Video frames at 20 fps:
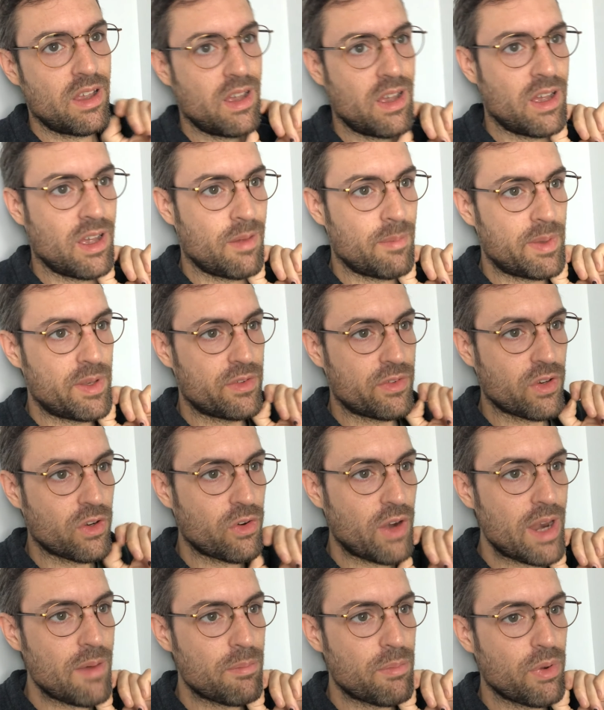And there's a
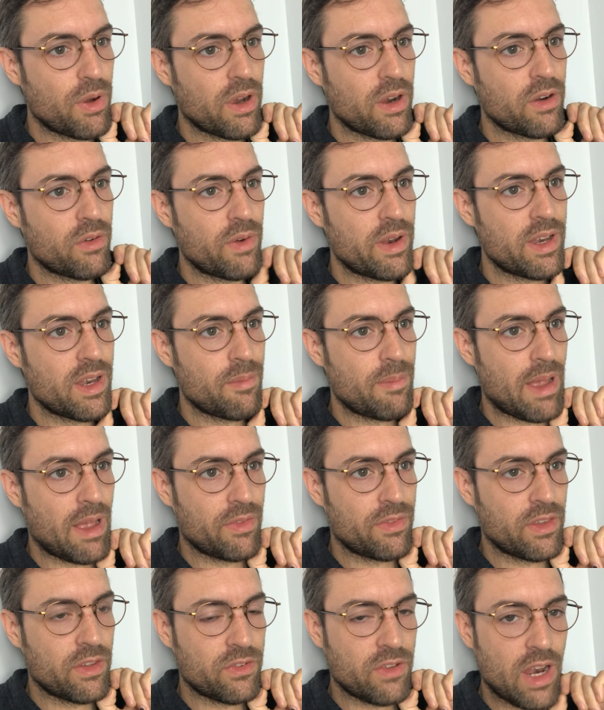great book written about this